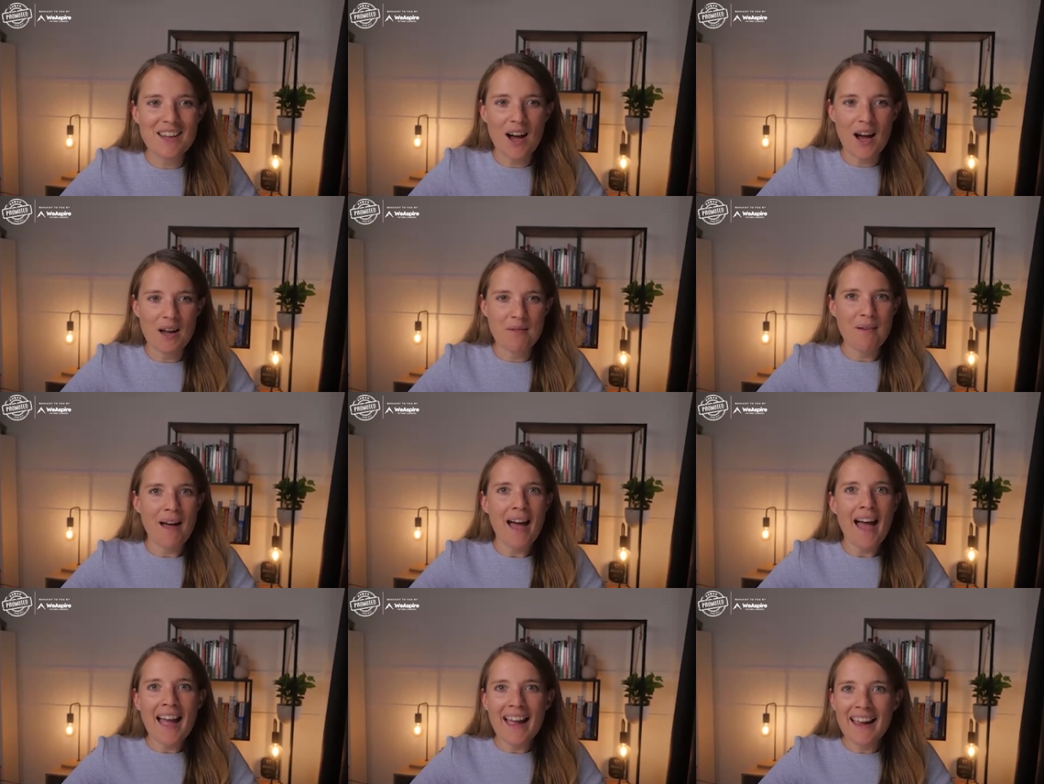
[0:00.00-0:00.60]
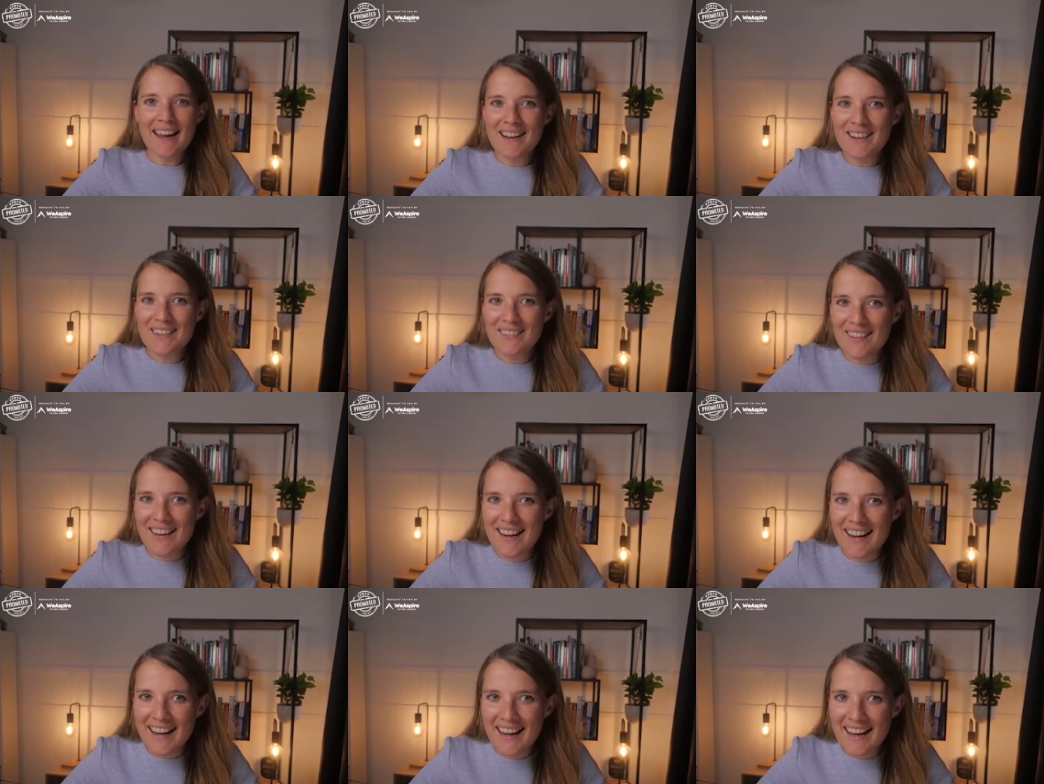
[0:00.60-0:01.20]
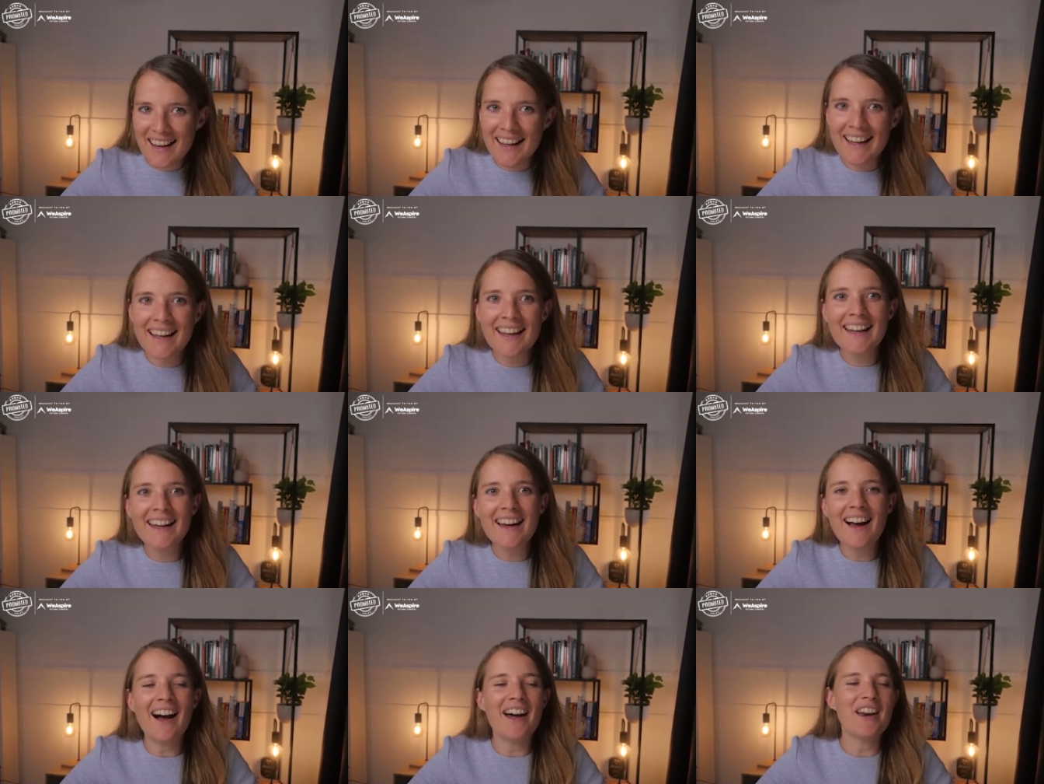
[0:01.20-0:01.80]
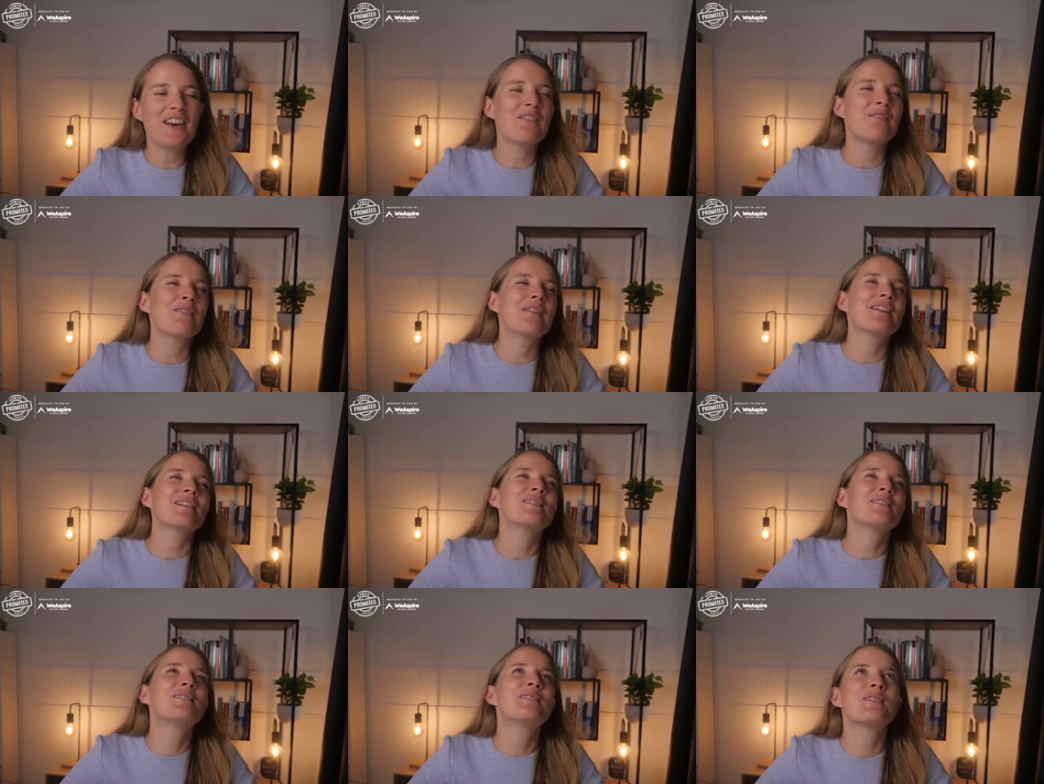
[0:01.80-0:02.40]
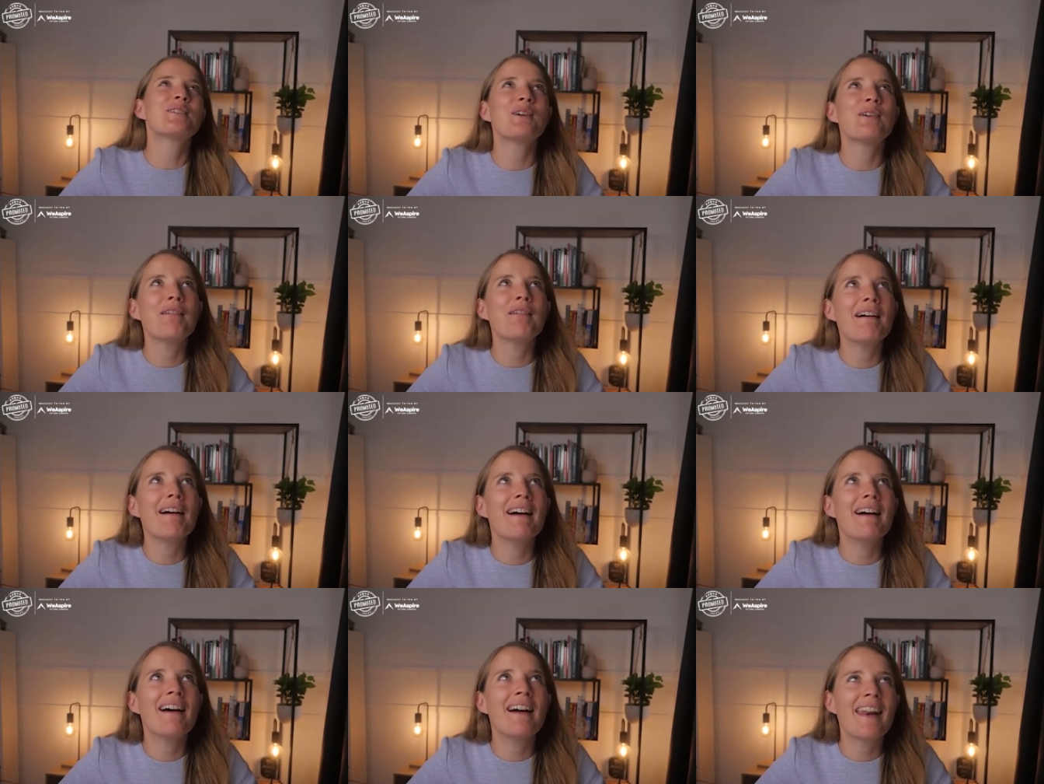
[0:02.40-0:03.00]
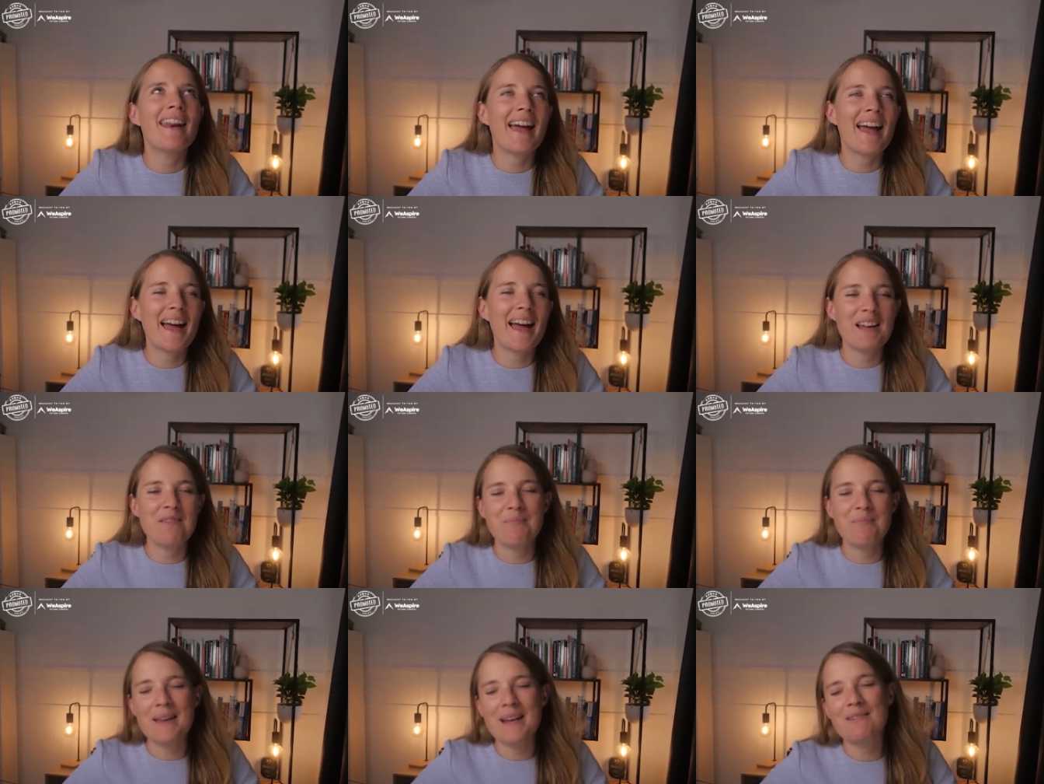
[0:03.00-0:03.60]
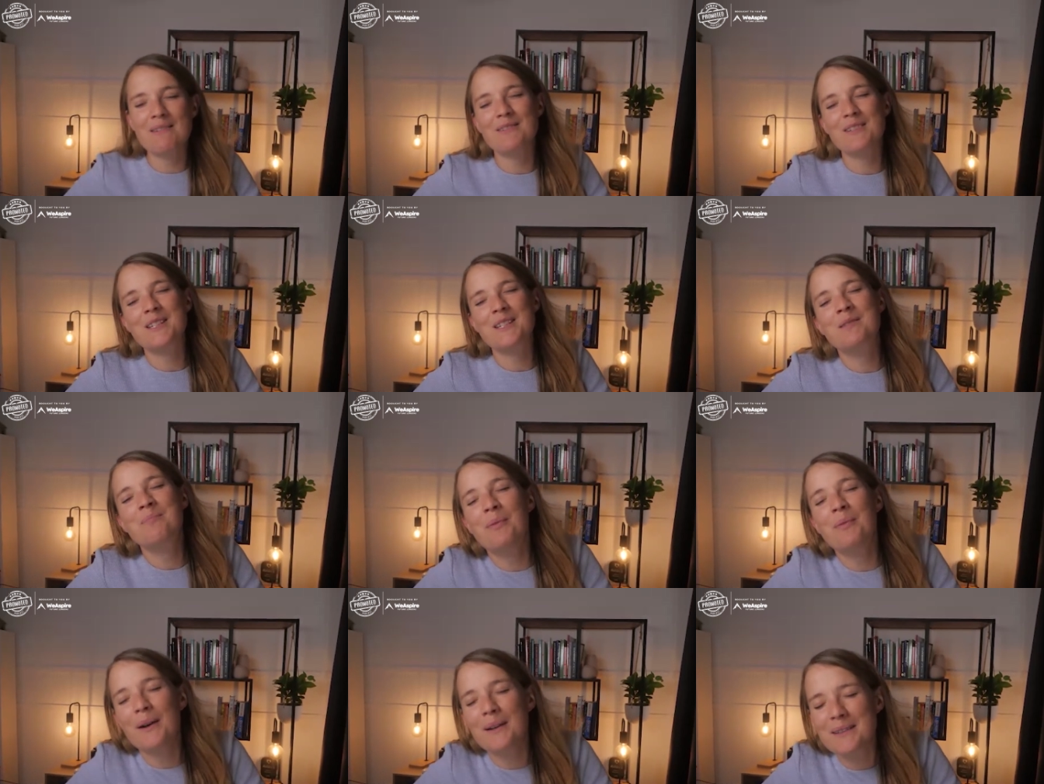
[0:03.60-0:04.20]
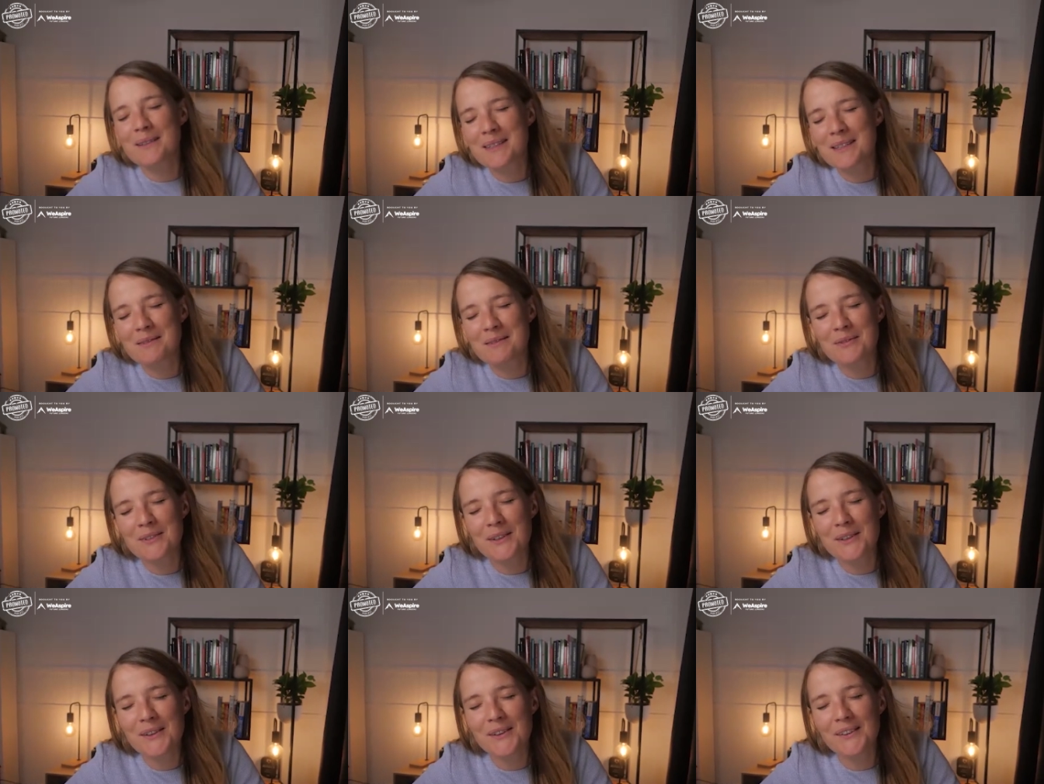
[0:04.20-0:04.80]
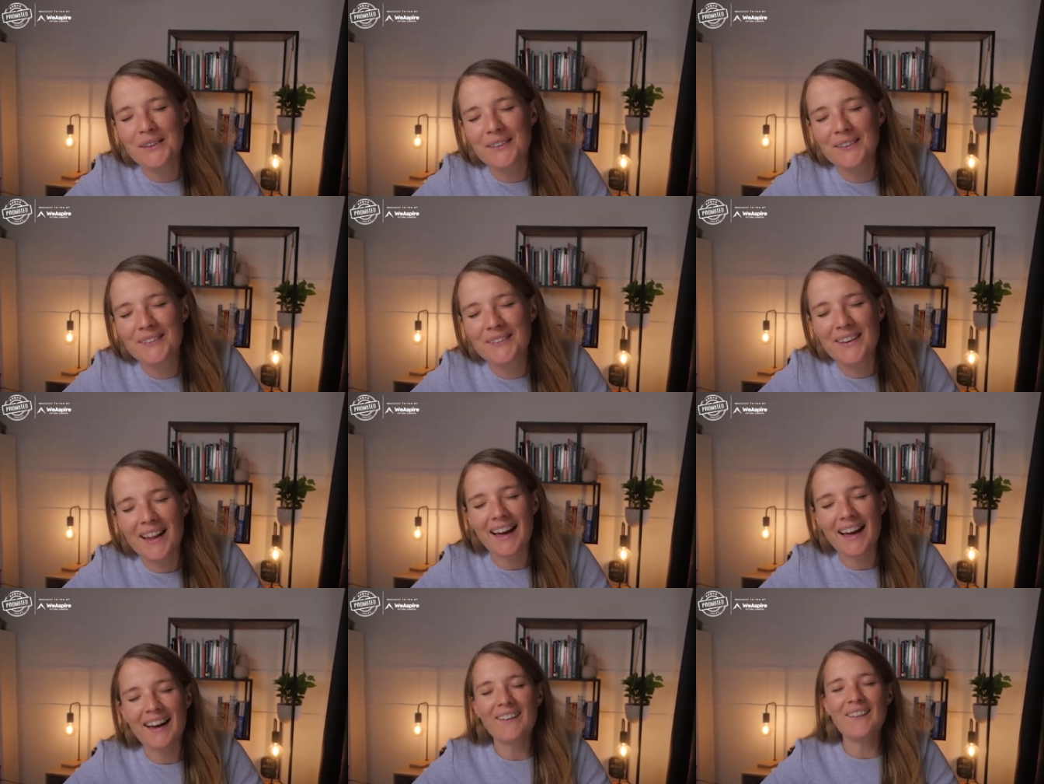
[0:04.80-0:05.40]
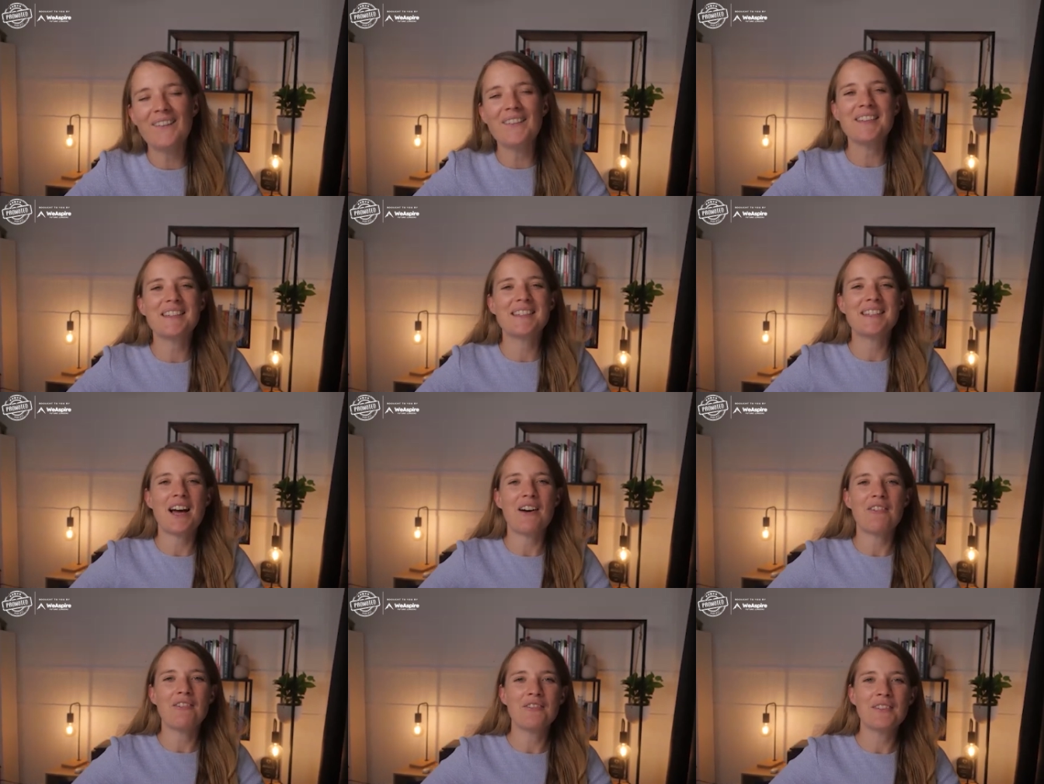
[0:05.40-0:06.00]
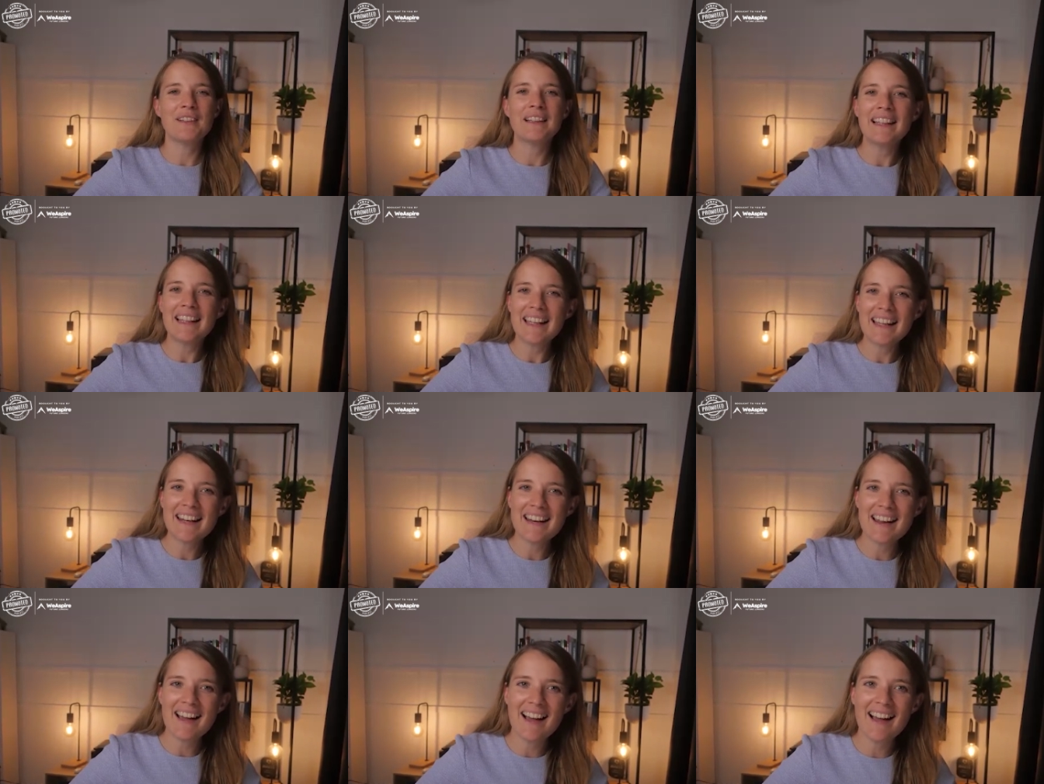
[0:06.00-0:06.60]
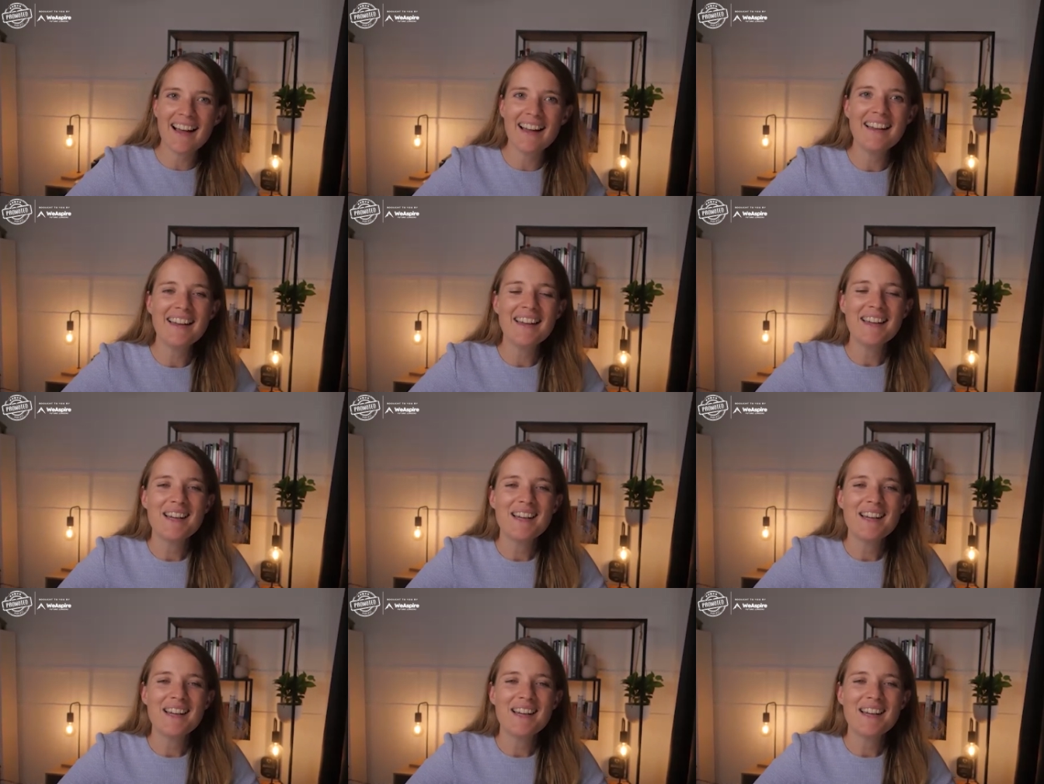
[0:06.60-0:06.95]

I'm angry, I don't want to do it, I hate being responsible, like all the stuff of a leader here.